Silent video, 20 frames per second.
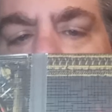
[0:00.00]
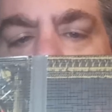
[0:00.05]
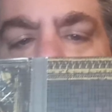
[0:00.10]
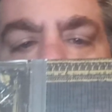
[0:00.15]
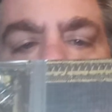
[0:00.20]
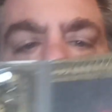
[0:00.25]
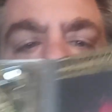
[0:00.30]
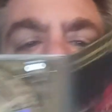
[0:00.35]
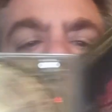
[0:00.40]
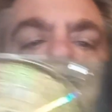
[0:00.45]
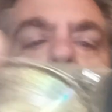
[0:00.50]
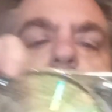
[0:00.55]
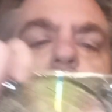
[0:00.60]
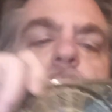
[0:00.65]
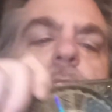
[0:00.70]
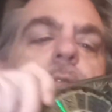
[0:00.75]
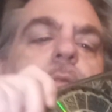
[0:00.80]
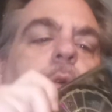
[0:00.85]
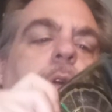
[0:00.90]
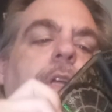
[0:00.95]
a video
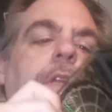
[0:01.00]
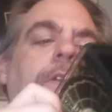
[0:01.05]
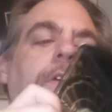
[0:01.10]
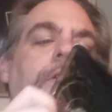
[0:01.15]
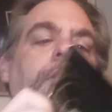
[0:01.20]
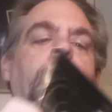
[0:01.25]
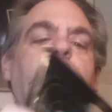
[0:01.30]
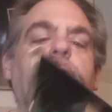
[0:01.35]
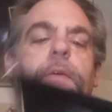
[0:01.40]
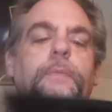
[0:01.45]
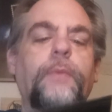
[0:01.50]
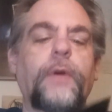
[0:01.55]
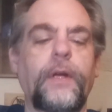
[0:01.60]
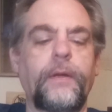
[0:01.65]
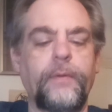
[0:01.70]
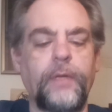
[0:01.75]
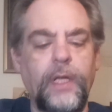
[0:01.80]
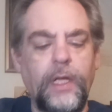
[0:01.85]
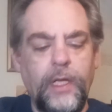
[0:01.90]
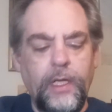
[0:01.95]
of what it looked like,
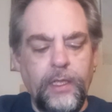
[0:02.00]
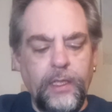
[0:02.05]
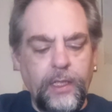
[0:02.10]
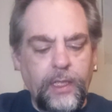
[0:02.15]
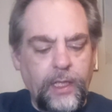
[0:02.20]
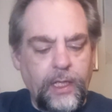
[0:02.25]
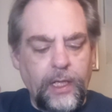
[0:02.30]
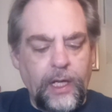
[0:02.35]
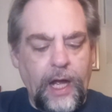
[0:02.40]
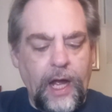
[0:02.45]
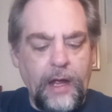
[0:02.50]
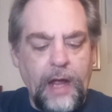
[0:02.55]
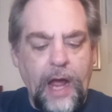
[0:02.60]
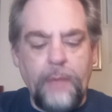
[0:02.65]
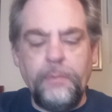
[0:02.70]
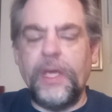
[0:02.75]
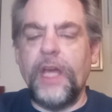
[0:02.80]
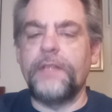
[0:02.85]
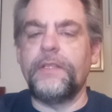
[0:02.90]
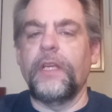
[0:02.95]
but
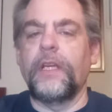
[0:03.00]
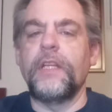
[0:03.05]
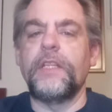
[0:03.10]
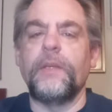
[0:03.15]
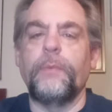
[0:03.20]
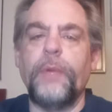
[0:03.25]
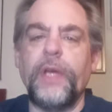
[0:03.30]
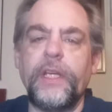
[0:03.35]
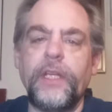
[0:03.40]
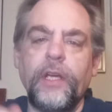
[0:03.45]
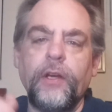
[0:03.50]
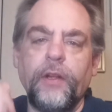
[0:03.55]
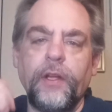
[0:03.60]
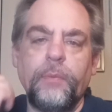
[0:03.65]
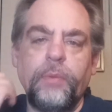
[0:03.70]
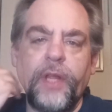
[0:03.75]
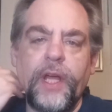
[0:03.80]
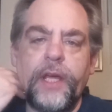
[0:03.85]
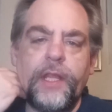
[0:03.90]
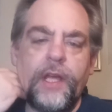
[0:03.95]
I'm guessing it's a big deal
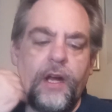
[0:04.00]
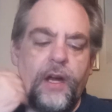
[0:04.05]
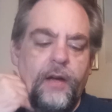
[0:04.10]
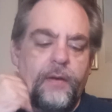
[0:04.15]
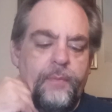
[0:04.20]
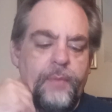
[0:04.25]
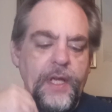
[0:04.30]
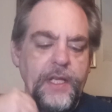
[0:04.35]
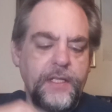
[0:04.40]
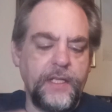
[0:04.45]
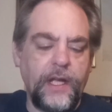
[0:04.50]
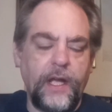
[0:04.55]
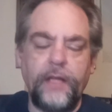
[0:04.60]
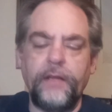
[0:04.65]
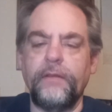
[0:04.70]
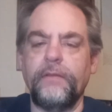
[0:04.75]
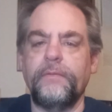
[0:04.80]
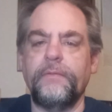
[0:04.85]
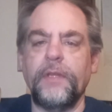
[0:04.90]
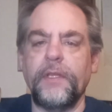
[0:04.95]
to play there based
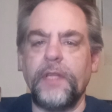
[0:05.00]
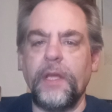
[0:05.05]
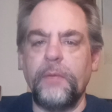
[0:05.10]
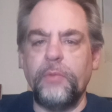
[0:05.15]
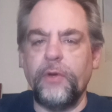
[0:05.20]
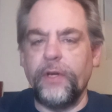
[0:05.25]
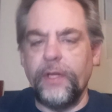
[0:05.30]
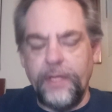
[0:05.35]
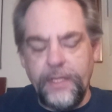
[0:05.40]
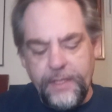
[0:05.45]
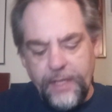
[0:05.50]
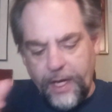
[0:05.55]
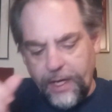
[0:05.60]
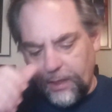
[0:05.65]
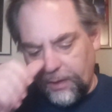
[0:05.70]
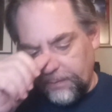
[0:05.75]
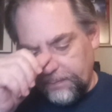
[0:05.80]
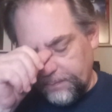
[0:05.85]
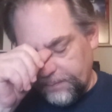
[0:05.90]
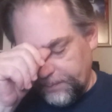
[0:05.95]
on that they put it in the
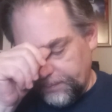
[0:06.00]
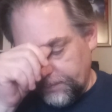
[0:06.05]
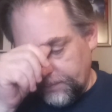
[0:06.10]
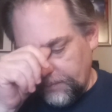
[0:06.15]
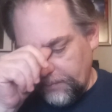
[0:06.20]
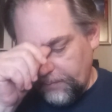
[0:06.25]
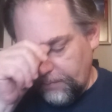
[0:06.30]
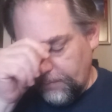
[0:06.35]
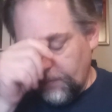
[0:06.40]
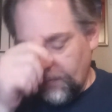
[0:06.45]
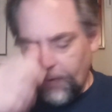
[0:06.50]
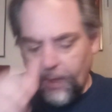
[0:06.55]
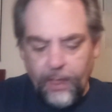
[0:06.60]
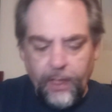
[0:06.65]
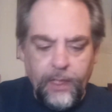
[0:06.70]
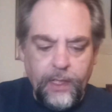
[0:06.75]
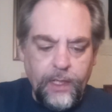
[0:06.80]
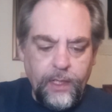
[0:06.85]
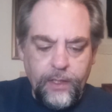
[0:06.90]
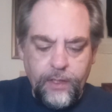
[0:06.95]
title.
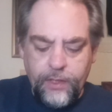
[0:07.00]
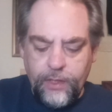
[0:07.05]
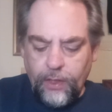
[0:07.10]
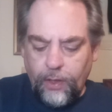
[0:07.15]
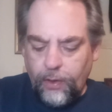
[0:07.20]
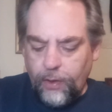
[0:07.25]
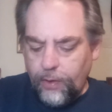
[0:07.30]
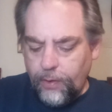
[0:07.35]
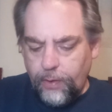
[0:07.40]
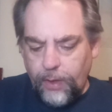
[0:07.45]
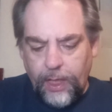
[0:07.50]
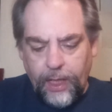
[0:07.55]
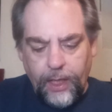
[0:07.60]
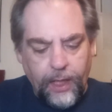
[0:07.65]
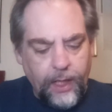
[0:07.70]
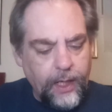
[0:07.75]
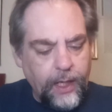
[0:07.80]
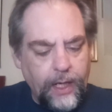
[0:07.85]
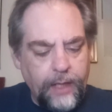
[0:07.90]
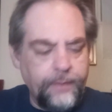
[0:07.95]

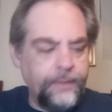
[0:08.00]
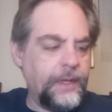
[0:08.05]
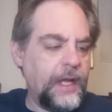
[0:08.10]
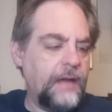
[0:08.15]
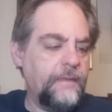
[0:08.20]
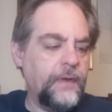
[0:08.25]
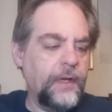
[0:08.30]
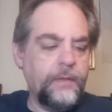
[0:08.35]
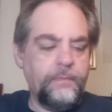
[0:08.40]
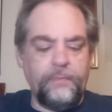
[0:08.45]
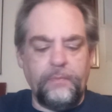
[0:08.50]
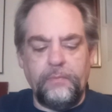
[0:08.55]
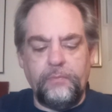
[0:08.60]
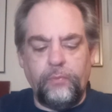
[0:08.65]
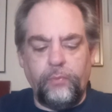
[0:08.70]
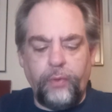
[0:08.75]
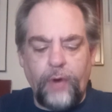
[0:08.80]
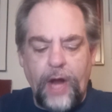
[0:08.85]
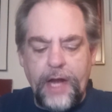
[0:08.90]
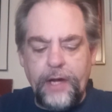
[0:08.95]
So they have
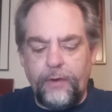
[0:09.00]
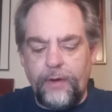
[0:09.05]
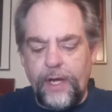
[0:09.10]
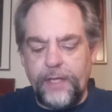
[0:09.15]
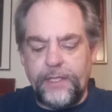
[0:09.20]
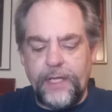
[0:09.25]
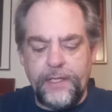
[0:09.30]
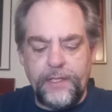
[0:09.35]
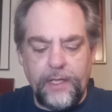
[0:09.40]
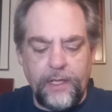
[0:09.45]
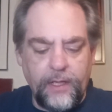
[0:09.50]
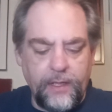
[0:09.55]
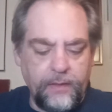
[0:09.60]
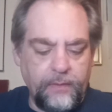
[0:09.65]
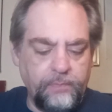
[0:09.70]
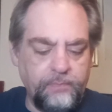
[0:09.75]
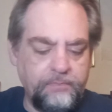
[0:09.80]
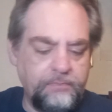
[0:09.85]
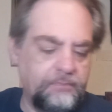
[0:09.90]
Ryan Christ has a